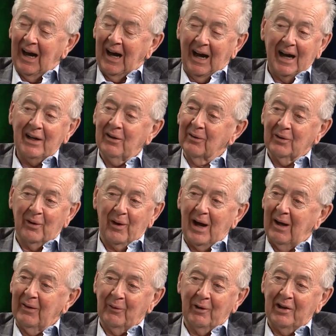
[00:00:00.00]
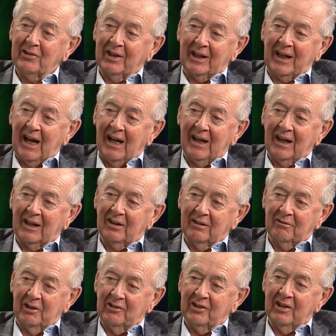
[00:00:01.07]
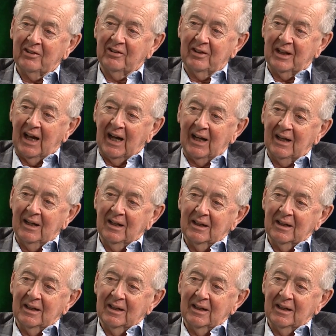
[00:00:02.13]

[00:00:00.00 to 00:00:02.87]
I don't know how the rest of Canada could resist that.